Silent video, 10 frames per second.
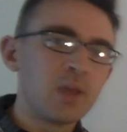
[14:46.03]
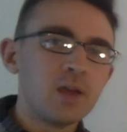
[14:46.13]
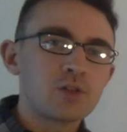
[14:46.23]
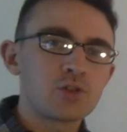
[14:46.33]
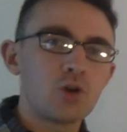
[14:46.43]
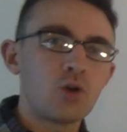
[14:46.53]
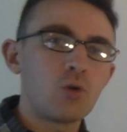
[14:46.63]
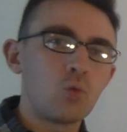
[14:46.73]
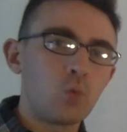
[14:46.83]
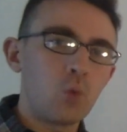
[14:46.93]
So
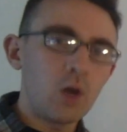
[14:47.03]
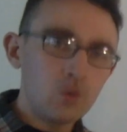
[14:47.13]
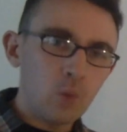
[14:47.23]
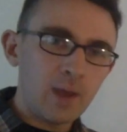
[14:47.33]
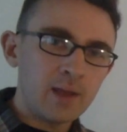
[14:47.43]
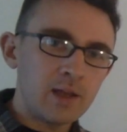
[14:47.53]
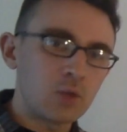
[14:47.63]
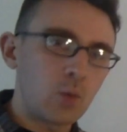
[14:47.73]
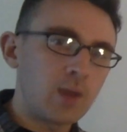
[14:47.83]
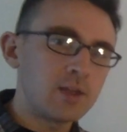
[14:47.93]
one way, and
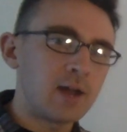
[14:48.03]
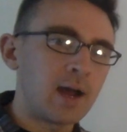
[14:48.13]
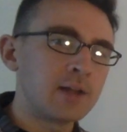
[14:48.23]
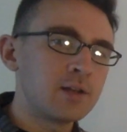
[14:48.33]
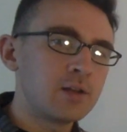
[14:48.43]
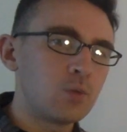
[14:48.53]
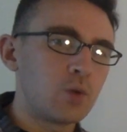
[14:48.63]
the way that I did it,